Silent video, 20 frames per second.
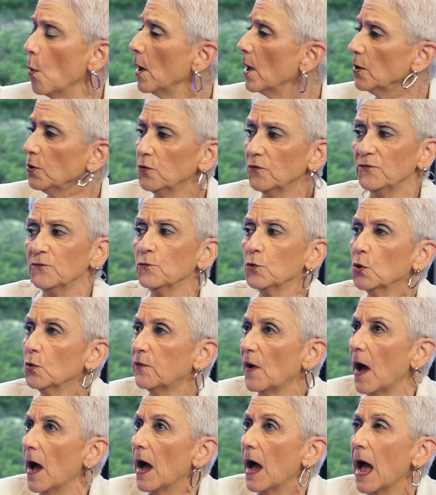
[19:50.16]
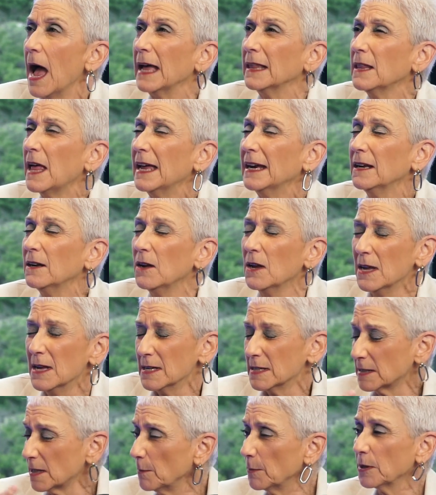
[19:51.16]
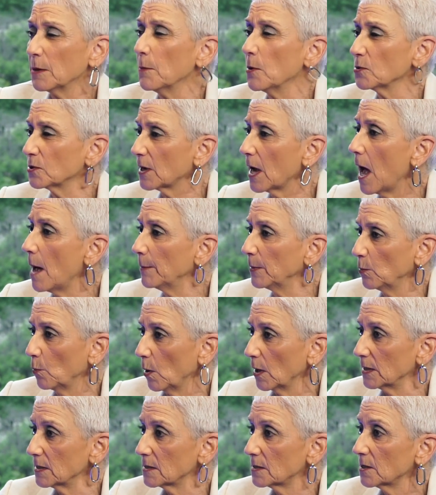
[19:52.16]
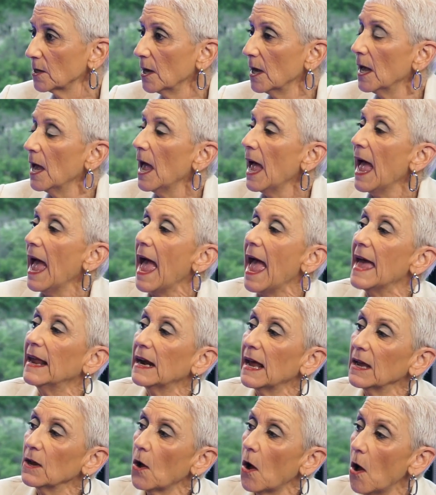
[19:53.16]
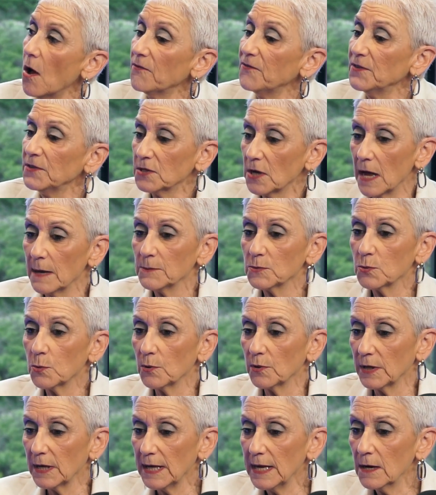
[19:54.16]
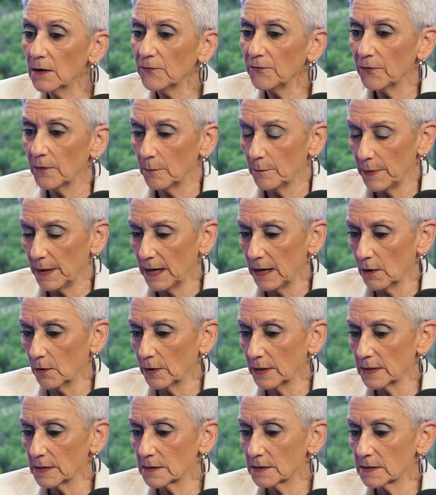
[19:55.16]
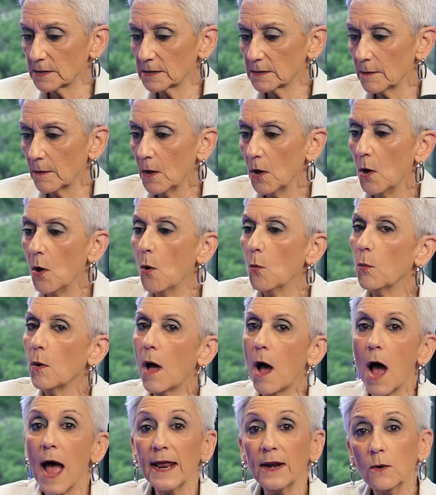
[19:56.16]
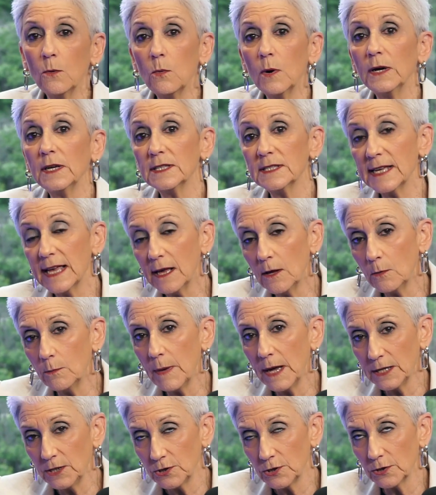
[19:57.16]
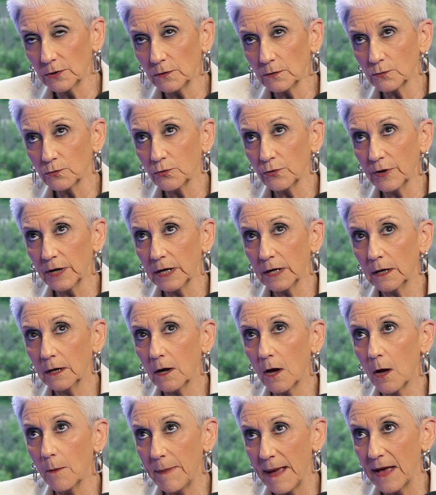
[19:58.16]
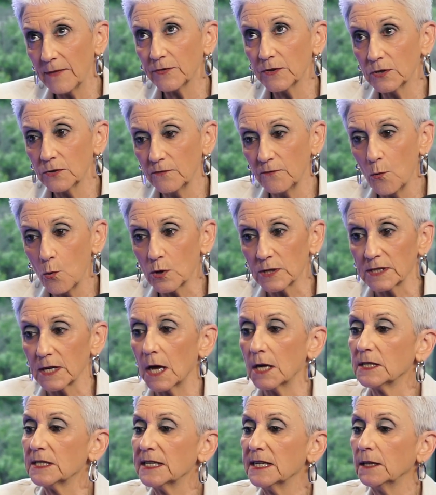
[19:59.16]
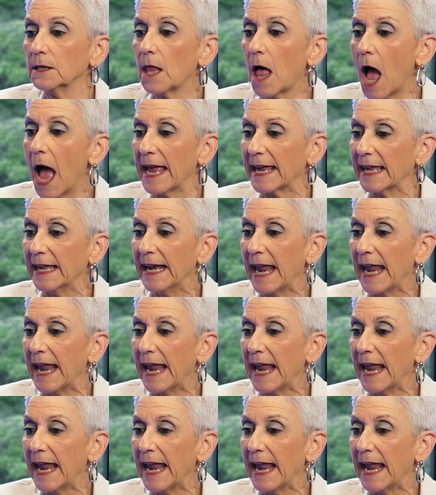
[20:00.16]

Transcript: You've highlighted some of the most common ones. And I oftentimes will hear from parents, Well, I don't want to tell my children about the divorce until I can